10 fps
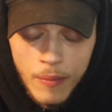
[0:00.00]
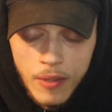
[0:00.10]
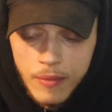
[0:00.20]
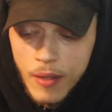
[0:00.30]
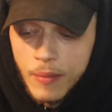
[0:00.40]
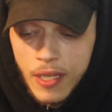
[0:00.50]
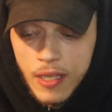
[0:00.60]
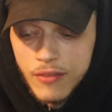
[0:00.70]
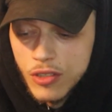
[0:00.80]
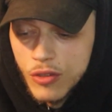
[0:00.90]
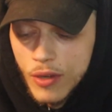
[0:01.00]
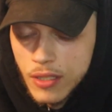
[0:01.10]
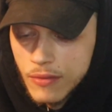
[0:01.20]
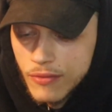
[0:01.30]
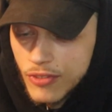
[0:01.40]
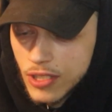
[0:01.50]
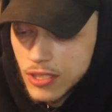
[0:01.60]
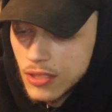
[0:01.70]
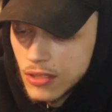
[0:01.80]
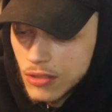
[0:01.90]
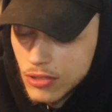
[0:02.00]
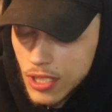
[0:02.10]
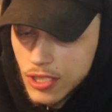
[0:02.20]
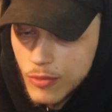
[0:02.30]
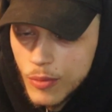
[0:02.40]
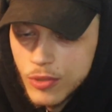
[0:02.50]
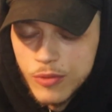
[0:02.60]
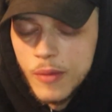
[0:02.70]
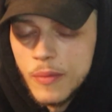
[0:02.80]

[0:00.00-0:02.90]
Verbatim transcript: And maybe they even they're changing moments,